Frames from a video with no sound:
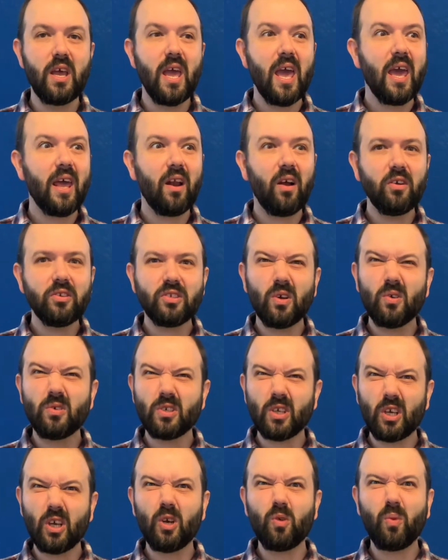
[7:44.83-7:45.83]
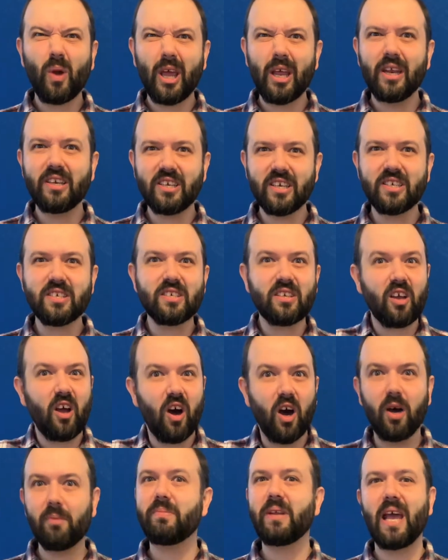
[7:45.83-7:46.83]
And also it's a good way to just
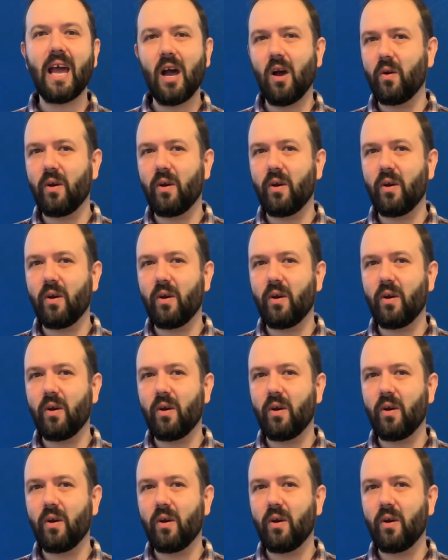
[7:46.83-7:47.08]
calm down.